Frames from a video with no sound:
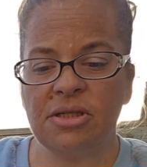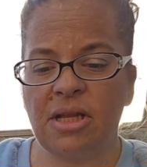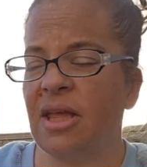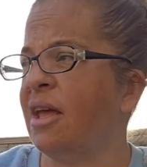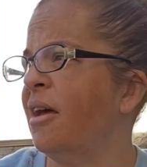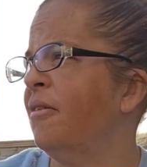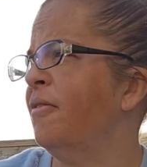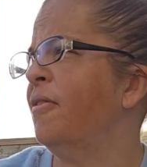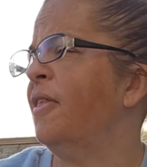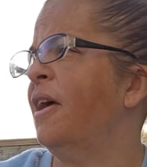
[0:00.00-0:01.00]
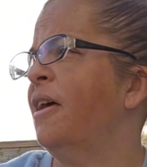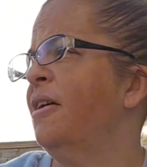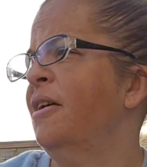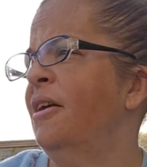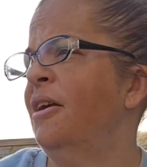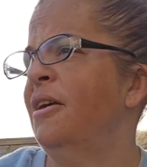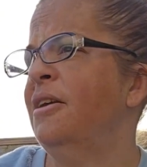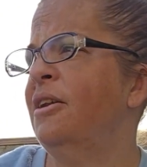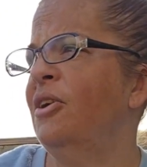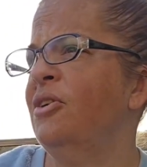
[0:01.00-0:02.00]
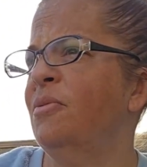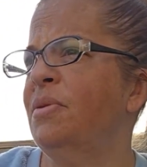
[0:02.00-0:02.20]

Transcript: that I have. That, you know, you